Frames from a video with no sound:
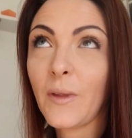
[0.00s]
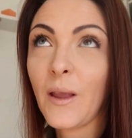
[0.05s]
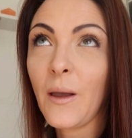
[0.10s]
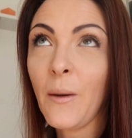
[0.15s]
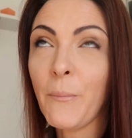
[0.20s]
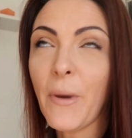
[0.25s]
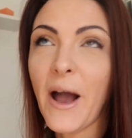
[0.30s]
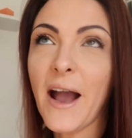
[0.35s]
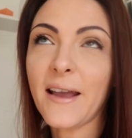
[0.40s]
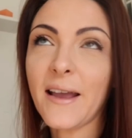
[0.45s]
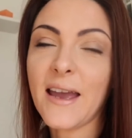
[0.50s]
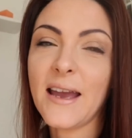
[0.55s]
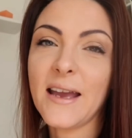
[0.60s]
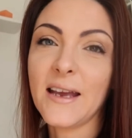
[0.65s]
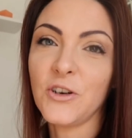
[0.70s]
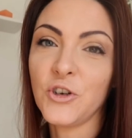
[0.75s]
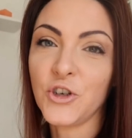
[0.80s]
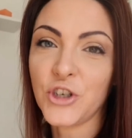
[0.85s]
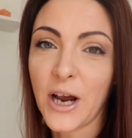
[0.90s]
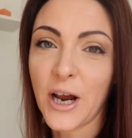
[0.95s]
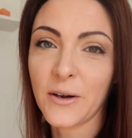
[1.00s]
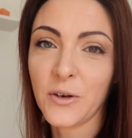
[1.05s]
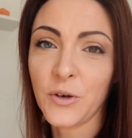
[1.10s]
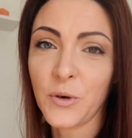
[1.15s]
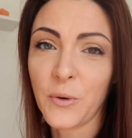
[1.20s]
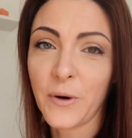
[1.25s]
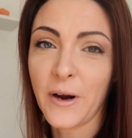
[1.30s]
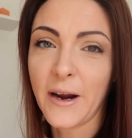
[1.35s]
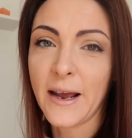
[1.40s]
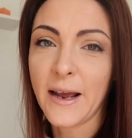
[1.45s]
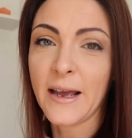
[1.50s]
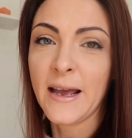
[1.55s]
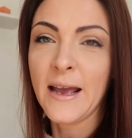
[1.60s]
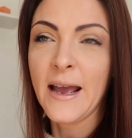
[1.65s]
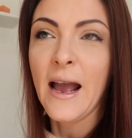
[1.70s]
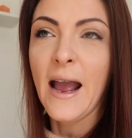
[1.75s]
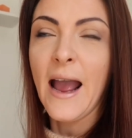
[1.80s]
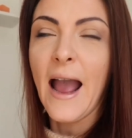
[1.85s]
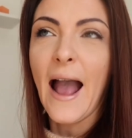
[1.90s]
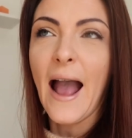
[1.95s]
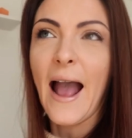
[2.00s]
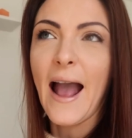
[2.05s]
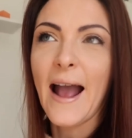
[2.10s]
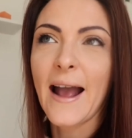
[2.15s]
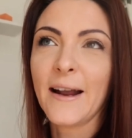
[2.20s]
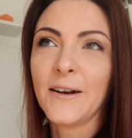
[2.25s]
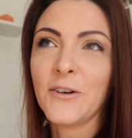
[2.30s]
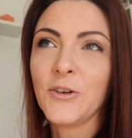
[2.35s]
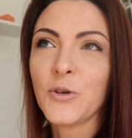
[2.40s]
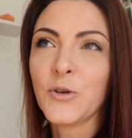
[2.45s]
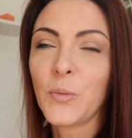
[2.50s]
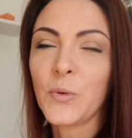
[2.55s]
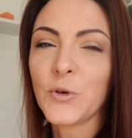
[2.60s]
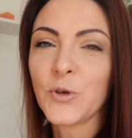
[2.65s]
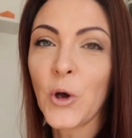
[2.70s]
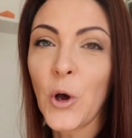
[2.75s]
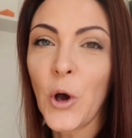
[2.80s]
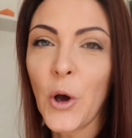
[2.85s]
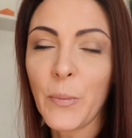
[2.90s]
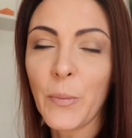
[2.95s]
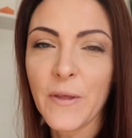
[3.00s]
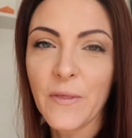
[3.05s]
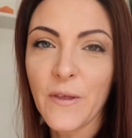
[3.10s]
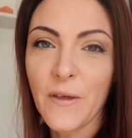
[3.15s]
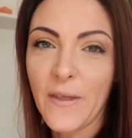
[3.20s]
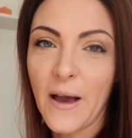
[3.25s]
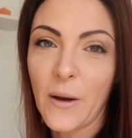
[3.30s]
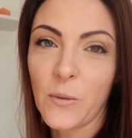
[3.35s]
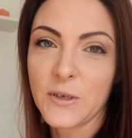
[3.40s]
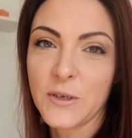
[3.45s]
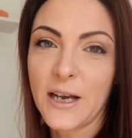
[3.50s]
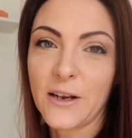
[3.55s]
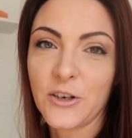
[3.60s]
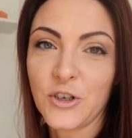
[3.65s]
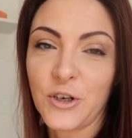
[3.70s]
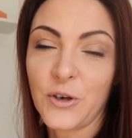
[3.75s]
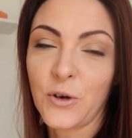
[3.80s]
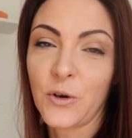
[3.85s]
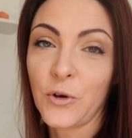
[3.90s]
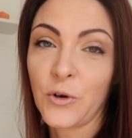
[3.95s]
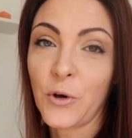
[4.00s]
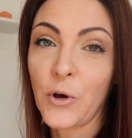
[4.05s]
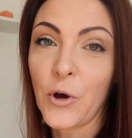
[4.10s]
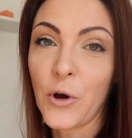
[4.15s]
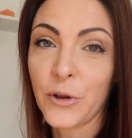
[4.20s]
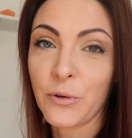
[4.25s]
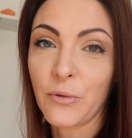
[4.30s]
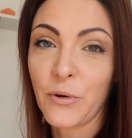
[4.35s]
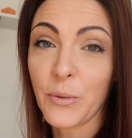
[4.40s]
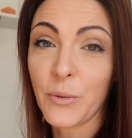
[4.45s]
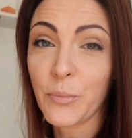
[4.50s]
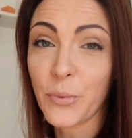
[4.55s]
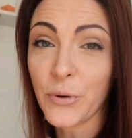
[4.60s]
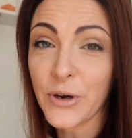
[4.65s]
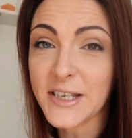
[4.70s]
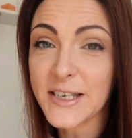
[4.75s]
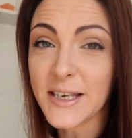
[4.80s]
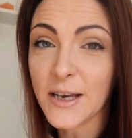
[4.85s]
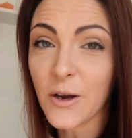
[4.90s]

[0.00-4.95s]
back in January and was hoping that that was actually going to go through pretty